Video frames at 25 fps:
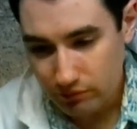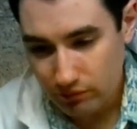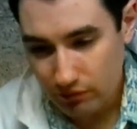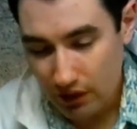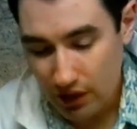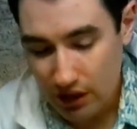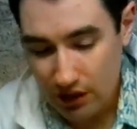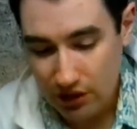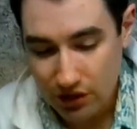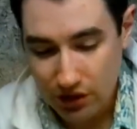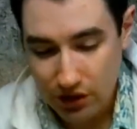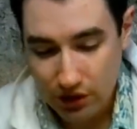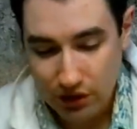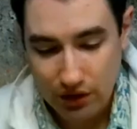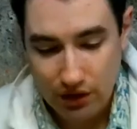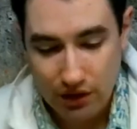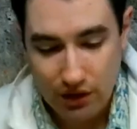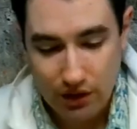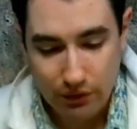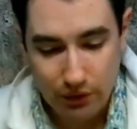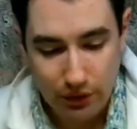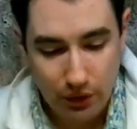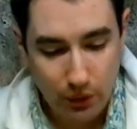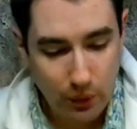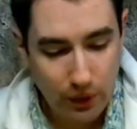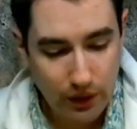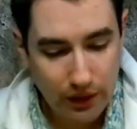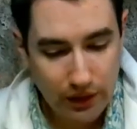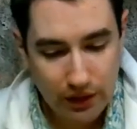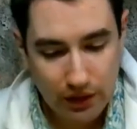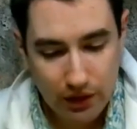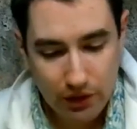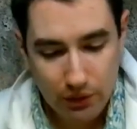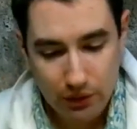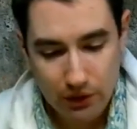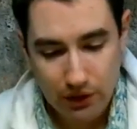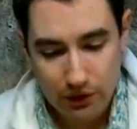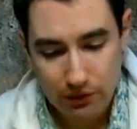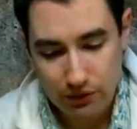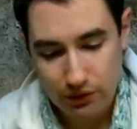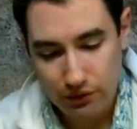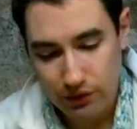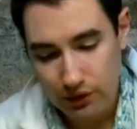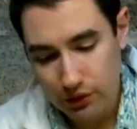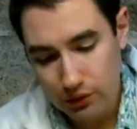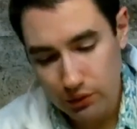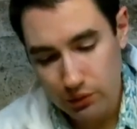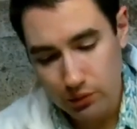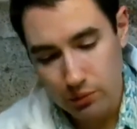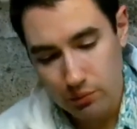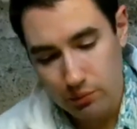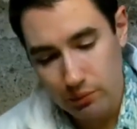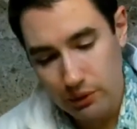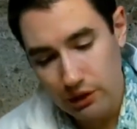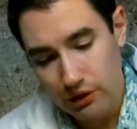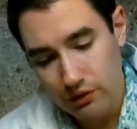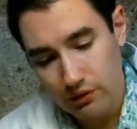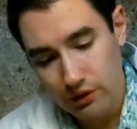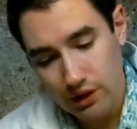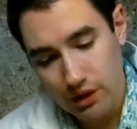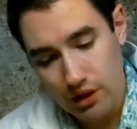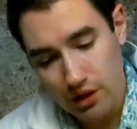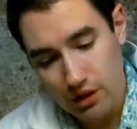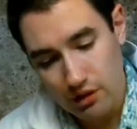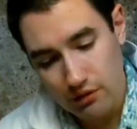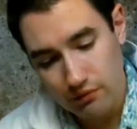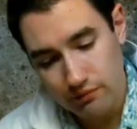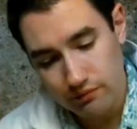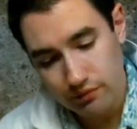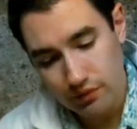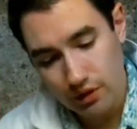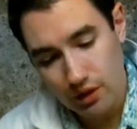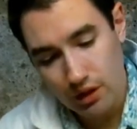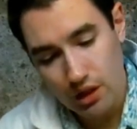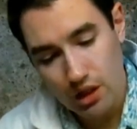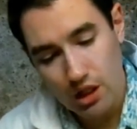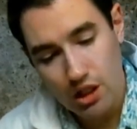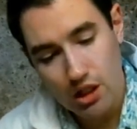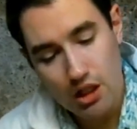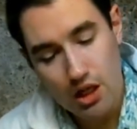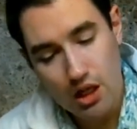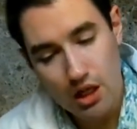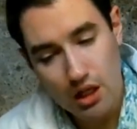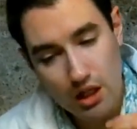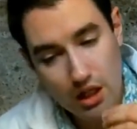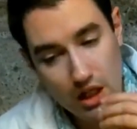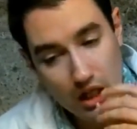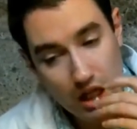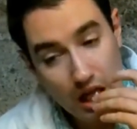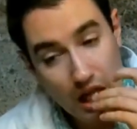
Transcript: It's just in different quantities with different, piece of onion. I'm going to eat that.